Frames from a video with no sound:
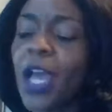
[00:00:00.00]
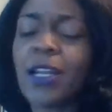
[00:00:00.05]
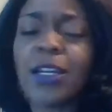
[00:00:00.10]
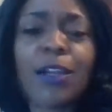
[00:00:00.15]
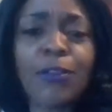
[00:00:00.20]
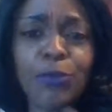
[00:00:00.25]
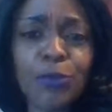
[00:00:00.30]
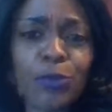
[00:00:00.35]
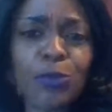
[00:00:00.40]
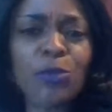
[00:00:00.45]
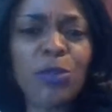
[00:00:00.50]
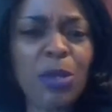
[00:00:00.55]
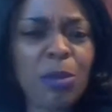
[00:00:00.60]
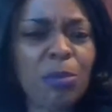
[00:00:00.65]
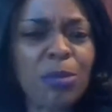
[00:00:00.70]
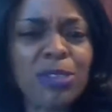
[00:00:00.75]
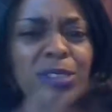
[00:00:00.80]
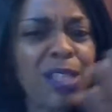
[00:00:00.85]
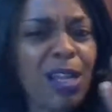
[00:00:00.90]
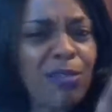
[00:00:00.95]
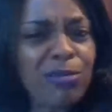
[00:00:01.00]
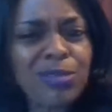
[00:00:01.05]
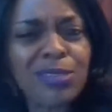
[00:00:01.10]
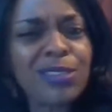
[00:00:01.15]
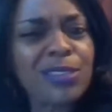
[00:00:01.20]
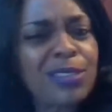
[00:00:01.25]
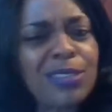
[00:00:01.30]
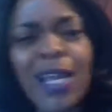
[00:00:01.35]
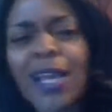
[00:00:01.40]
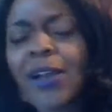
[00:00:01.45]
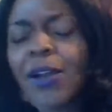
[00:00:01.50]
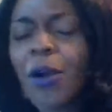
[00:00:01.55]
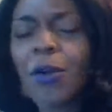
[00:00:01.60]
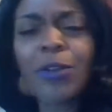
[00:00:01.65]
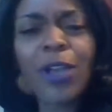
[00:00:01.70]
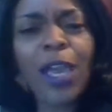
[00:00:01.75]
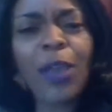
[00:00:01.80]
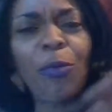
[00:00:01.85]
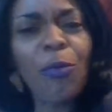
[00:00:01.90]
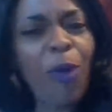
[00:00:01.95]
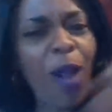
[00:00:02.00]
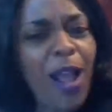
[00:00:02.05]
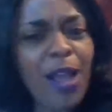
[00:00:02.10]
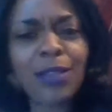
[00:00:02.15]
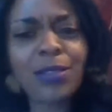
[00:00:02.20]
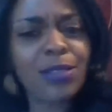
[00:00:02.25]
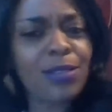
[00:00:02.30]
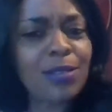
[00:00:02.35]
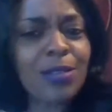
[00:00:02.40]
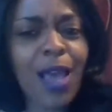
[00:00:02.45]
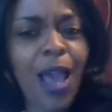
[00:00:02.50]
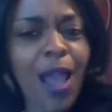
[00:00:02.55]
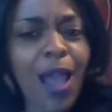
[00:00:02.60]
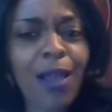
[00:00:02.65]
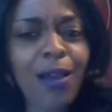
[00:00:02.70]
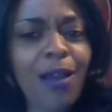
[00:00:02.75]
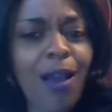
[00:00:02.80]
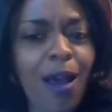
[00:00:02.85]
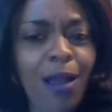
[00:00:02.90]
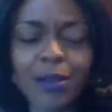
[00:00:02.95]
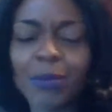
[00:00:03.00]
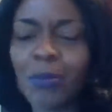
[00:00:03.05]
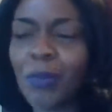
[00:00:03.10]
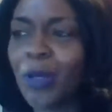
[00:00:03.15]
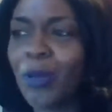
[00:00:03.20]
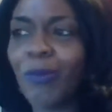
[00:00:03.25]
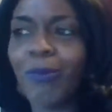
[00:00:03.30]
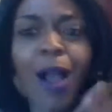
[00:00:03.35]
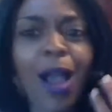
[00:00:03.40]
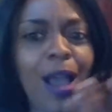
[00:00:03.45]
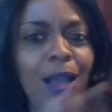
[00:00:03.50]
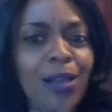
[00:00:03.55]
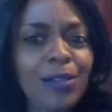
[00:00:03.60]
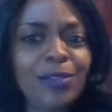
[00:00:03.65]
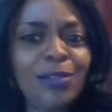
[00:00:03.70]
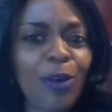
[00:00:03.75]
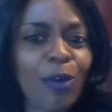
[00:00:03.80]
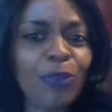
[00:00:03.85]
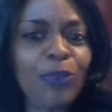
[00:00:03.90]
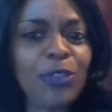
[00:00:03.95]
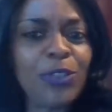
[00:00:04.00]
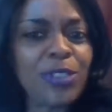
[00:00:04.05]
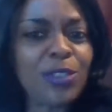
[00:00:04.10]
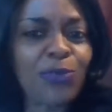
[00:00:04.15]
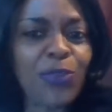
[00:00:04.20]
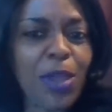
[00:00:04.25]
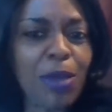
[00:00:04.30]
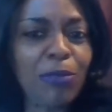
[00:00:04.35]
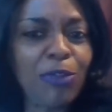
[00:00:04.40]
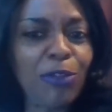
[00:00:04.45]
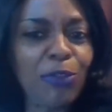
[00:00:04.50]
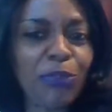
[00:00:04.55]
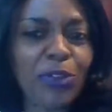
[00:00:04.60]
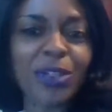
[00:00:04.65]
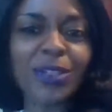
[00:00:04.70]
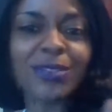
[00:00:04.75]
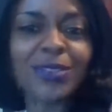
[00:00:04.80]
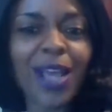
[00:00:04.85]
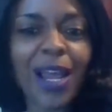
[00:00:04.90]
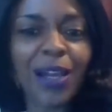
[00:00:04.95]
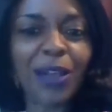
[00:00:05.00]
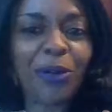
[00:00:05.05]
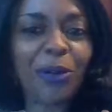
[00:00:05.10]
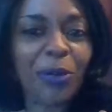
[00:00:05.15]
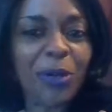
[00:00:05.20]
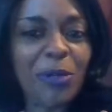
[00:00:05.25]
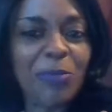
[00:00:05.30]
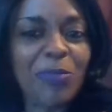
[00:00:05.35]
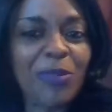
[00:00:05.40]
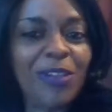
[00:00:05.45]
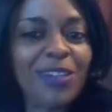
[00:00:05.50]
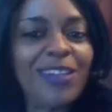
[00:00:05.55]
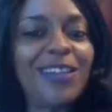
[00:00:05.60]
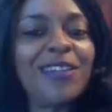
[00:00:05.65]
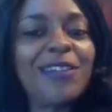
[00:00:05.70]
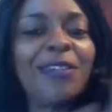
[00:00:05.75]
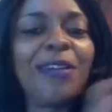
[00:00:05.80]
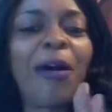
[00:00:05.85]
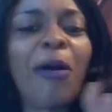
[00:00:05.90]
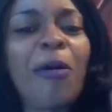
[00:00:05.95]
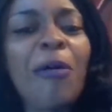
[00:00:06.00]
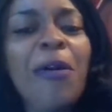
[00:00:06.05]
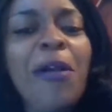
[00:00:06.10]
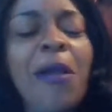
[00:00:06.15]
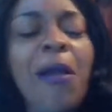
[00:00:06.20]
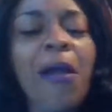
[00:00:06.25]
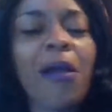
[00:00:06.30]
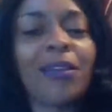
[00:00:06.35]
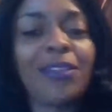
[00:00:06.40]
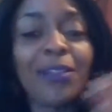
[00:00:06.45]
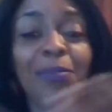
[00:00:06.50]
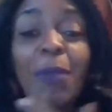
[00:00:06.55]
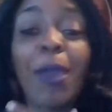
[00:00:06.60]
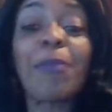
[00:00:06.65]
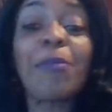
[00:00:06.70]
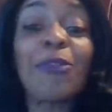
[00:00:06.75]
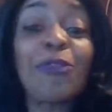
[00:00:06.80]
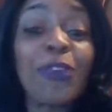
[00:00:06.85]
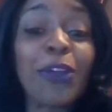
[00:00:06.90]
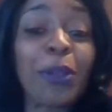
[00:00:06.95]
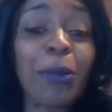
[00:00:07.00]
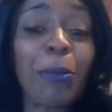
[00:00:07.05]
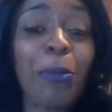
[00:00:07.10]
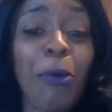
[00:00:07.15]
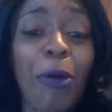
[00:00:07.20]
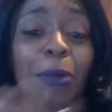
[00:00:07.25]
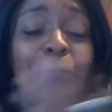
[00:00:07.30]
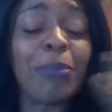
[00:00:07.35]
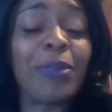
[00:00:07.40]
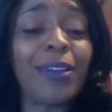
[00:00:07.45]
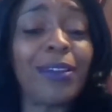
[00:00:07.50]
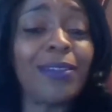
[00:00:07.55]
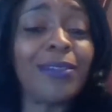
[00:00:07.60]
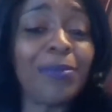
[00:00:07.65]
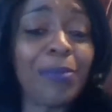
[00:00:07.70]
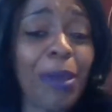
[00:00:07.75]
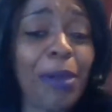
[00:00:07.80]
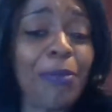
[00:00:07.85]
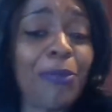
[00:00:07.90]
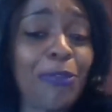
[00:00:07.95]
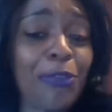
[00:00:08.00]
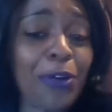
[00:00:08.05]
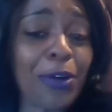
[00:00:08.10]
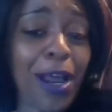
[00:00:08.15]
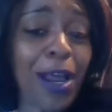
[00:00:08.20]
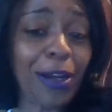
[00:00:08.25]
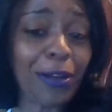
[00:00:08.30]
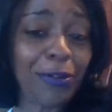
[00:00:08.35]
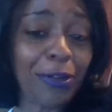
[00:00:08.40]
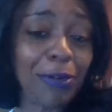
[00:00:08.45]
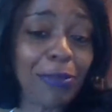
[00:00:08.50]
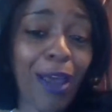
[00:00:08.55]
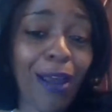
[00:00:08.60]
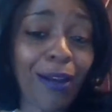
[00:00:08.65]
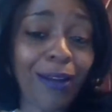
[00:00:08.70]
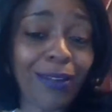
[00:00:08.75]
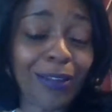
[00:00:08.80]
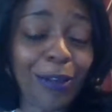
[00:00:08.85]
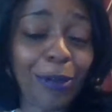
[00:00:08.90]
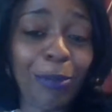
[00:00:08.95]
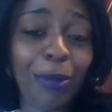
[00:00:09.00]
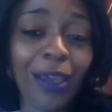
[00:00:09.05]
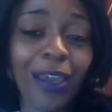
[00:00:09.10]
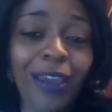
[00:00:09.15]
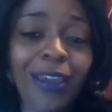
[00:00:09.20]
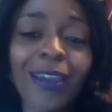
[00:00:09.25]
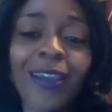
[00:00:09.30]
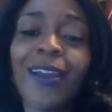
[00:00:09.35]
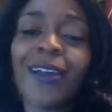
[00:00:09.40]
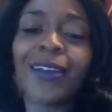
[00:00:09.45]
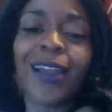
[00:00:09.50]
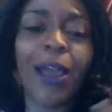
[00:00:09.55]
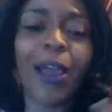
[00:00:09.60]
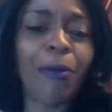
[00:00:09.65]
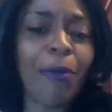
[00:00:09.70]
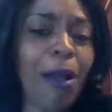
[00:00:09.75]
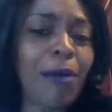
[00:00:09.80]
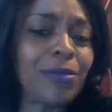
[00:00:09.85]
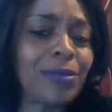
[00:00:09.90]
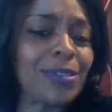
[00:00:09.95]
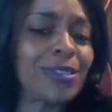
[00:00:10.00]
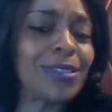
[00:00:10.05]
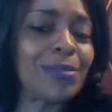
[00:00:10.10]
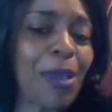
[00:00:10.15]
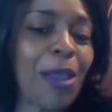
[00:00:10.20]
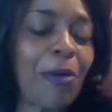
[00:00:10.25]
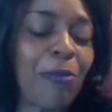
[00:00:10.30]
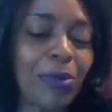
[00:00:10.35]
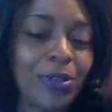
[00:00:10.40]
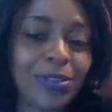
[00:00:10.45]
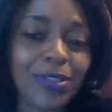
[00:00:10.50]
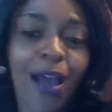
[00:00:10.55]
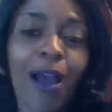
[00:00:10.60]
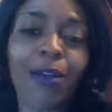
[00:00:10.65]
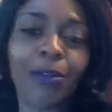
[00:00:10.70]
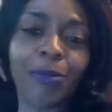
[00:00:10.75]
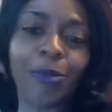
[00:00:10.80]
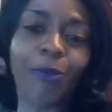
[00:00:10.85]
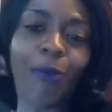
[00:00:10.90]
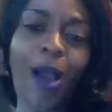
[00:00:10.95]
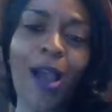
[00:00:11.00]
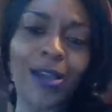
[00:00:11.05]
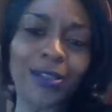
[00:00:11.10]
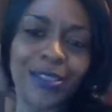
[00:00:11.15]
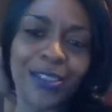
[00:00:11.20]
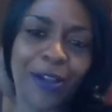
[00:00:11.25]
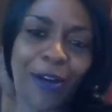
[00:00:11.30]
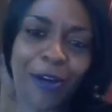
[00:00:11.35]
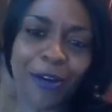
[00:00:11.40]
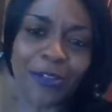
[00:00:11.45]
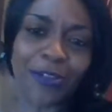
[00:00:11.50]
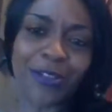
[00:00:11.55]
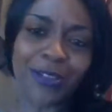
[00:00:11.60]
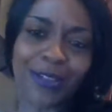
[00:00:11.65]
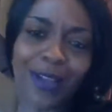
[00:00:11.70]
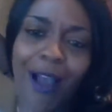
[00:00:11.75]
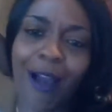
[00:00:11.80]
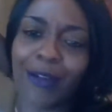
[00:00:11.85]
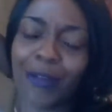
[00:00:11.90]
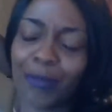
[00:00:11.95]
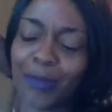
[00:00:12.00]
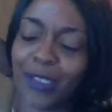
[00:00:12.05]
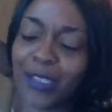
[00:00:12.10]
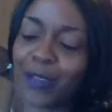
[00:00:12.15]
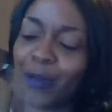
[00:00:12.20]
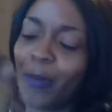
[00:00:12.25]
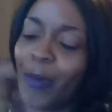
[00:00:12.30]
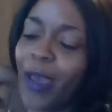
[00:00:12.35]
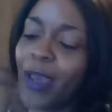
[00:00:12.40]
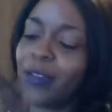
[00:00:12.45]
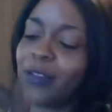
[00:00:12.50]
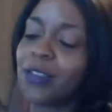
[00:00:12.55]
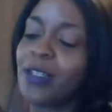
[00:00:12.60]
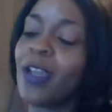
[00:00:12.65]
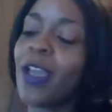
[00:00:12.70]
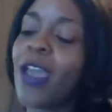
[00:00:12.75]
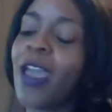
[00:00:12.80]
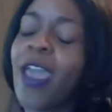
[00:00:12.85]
I never knew him because I was just like, okay, why is this guy calling me? Why, you know, if he's a family friend, it's kind of creepy, you know. It made me feel important, but it made me feel kind of creeped out a little bit. Like, why would this man want to talk to me? Why is he urged to talk to me so much?